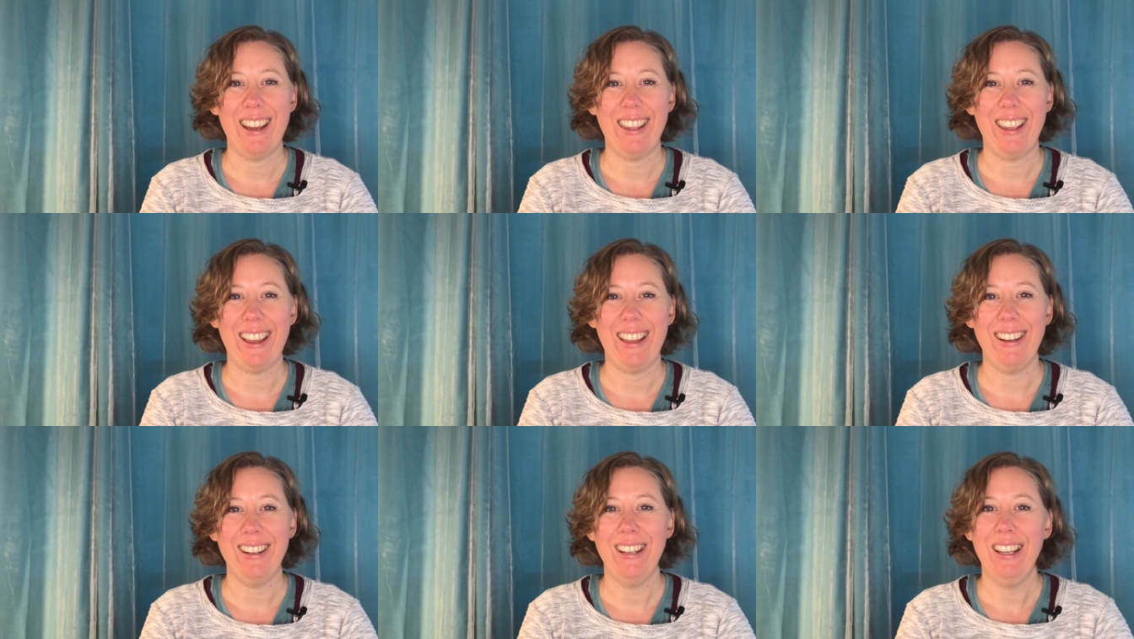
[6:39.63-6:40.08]
I
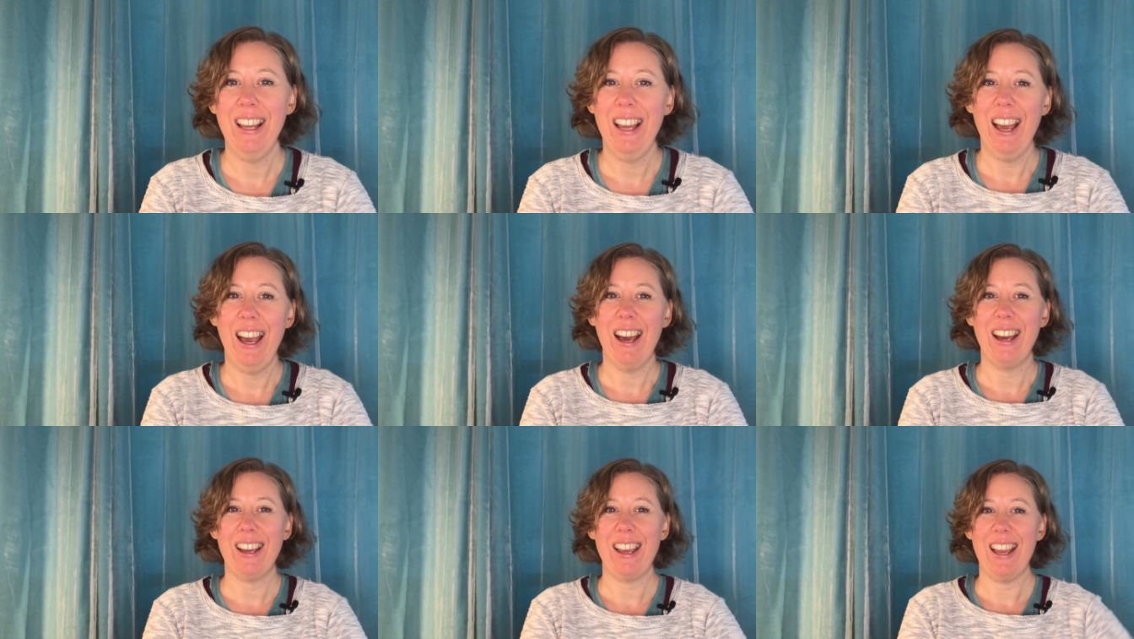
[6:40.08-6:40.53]
get.
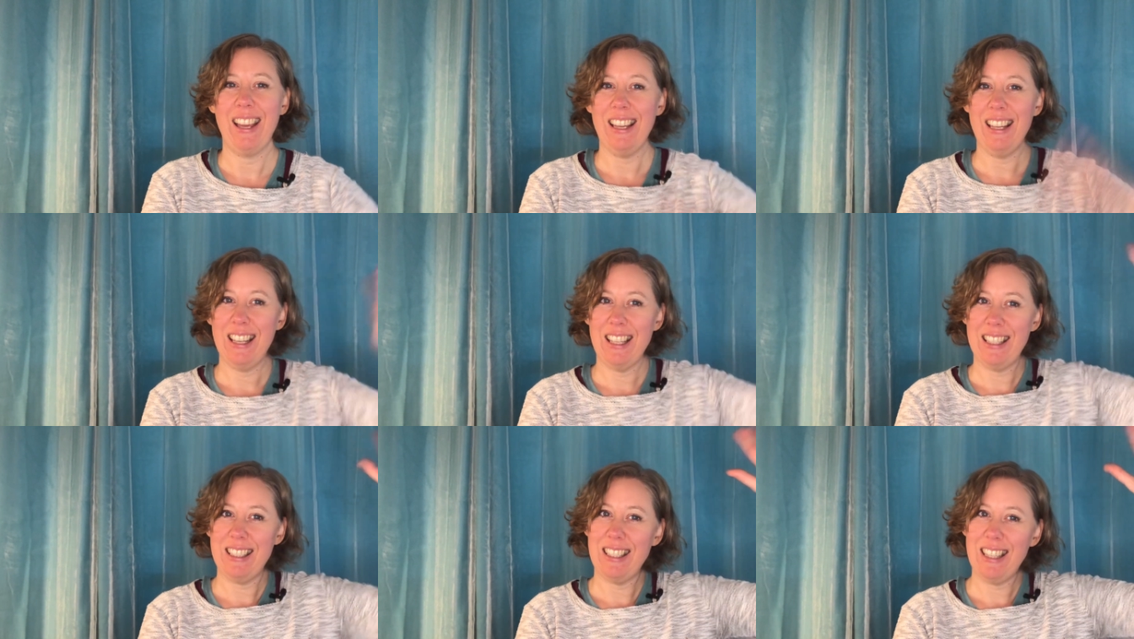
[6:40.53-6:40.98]
Okay,
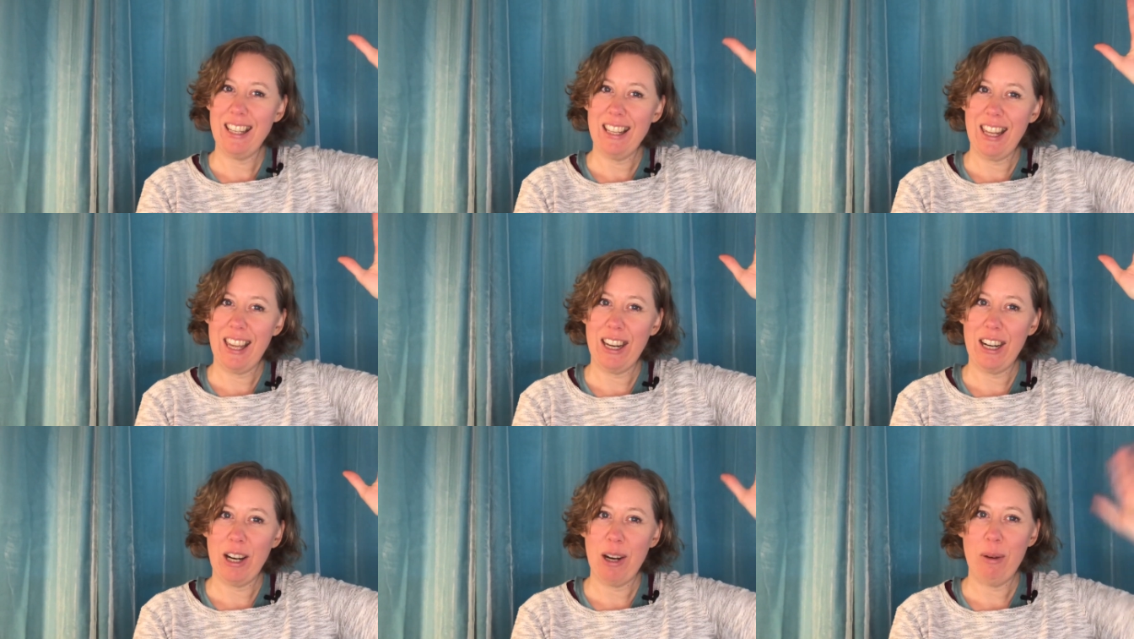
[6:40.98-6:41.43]
see you
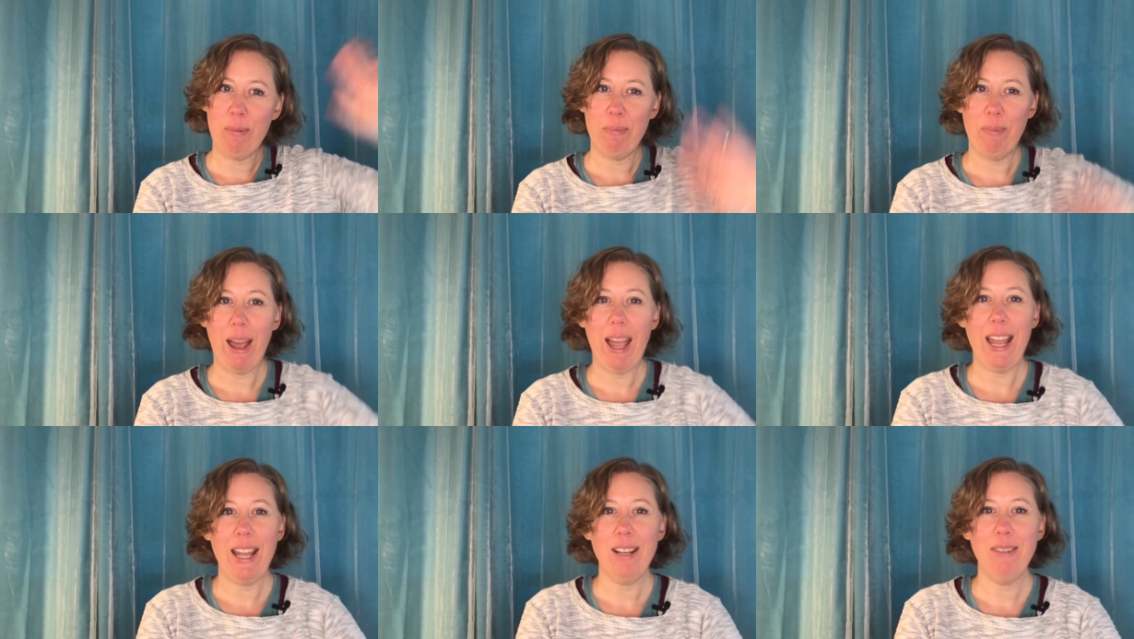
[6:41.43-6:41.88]
later.
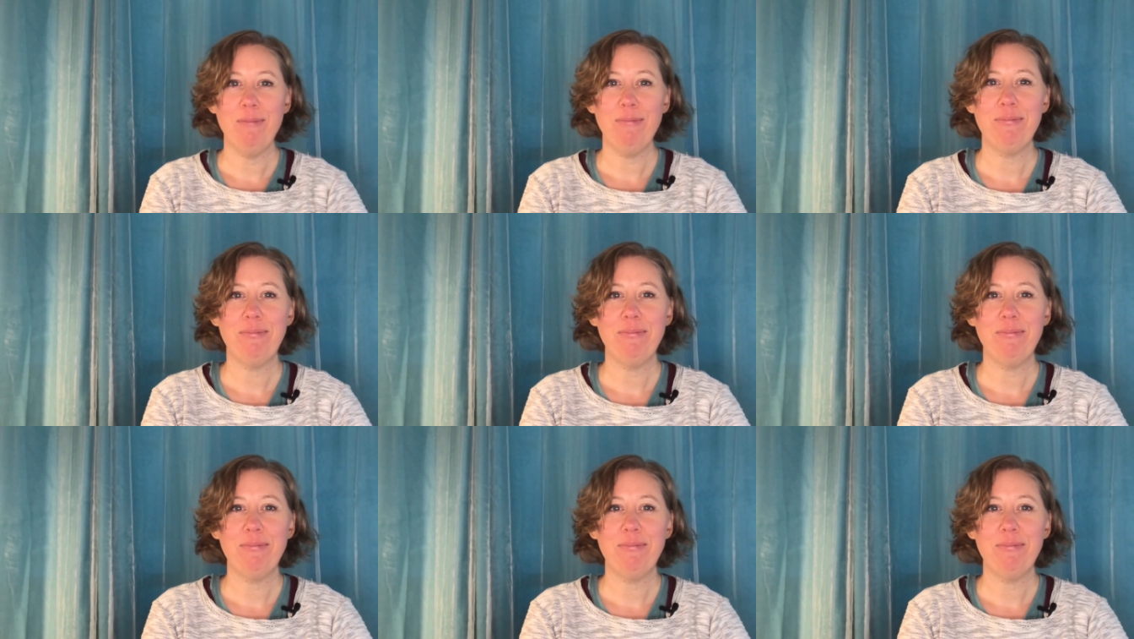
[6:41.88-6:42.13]
Bye.